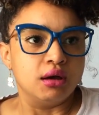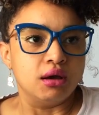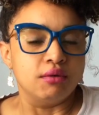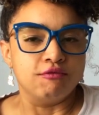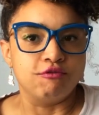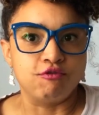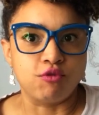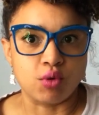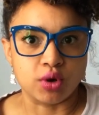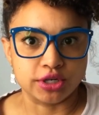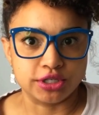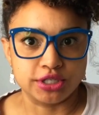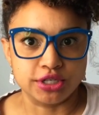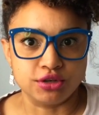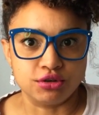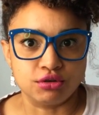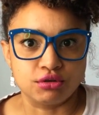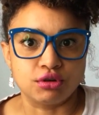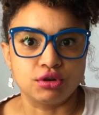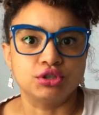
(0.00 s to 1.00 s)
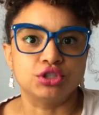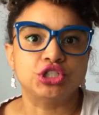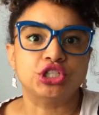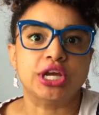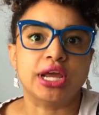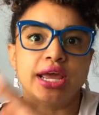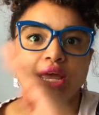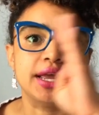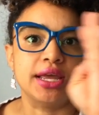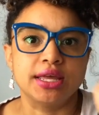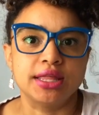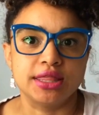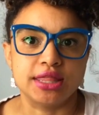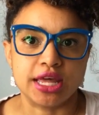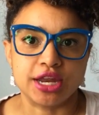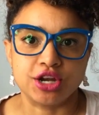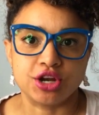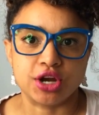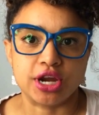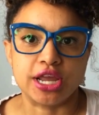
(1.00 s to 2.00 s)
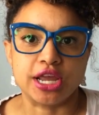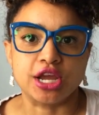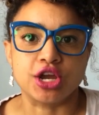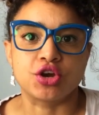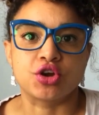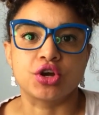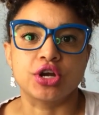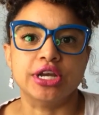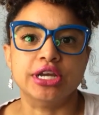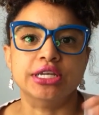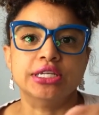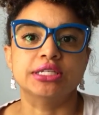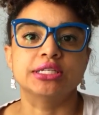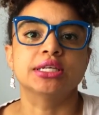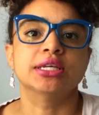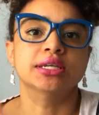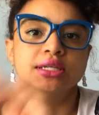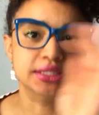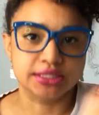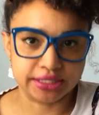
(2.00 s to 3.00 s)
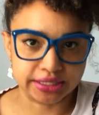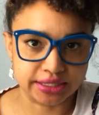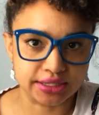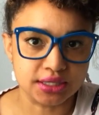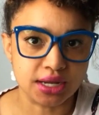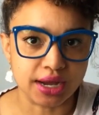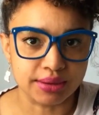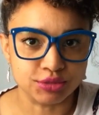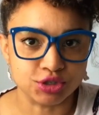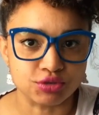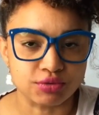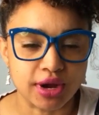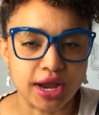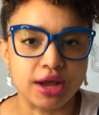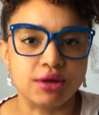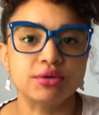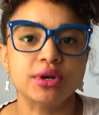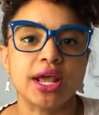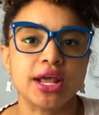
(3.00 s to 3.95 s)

4 single crochet, then your increase 6 times around,